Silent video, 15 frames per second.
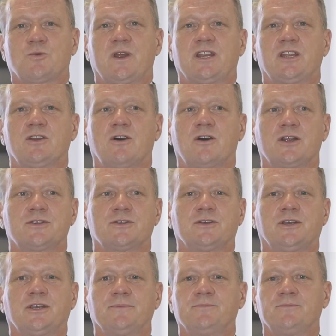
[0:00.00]

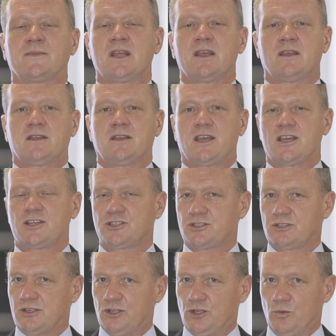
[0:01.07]
2019, yes,
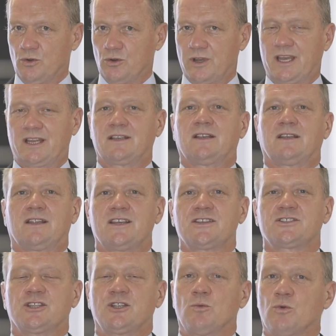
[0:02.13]
you will get
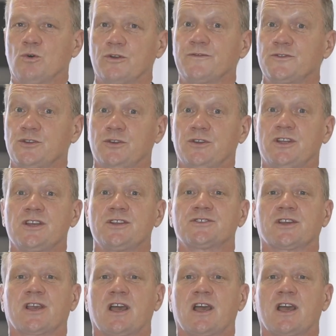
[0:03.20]
less than you would have two years